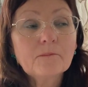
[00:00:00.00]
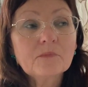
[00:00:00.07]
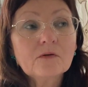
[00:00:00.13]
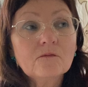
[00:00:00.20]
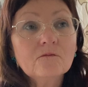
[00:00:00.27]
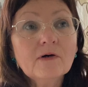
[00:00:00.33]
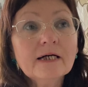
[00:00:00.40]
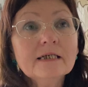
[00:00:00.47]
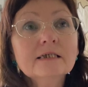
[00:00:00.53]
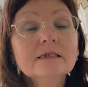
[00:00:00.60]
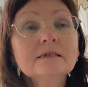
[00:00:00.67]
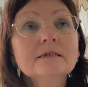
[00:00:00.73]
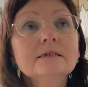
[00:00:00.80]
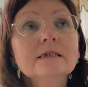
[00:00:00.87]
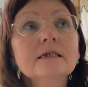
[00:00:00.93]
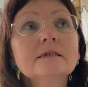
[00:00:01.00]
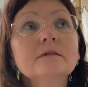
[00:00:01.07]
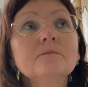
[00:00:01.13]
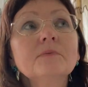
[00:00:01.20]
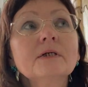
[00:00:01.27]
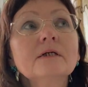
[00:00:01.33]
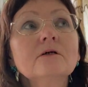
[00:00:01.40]
Why is
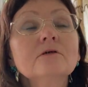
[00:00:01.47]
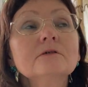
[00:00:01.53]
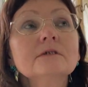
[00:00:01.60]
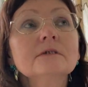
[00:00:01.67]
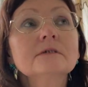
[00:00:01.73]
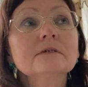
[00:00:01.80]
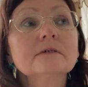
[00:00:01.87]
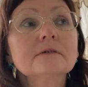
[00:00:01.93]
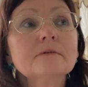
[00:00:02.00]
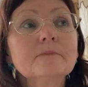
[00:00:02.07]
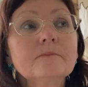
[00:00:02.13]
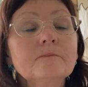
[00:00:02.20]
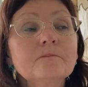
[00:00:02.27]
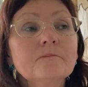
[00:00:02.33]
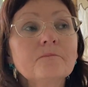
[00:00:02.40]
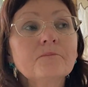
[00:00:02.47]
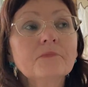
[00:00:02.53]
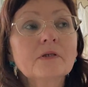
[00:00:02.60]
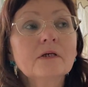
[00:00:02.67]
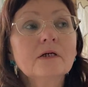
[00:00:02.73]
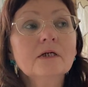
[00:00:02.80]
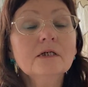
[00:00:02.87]
that? Because
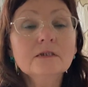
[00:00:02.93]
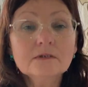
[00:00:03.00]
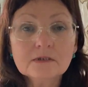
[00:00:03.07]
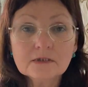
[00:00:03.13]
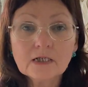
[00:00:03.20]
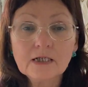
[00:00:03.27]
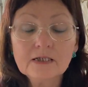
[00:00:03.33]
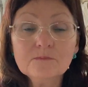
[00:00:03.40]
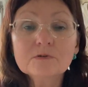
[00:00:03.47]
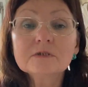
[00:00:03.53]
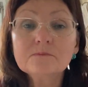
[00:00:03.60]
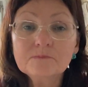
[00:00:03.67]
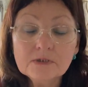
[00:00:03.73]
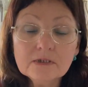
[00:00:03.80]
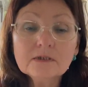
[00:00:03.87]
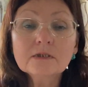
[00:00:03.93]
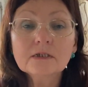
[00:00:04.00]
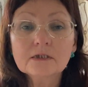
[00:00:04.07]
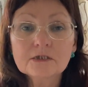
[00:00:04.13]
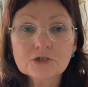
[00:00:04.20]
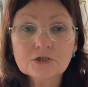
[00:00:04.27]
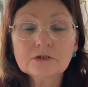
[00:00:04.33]
it types, being
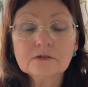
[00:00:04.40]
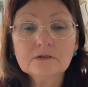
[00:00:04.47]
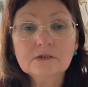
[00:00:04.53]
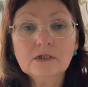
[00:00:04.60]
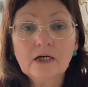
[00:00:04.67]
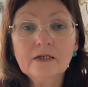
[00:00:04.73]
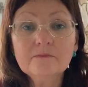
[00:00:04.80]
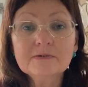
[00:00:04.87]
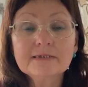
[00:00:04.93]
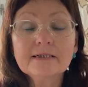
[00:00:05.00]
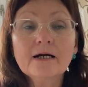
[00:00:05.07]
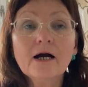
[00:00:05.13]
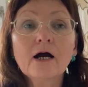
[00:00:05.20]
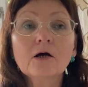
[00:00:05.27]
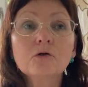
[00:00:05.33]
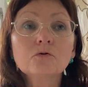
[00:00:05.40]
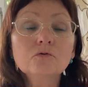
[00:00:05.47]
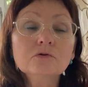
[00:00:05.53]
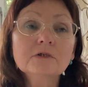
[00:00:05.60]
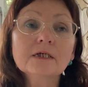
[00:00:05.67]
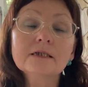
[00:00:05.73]
rational types, they are good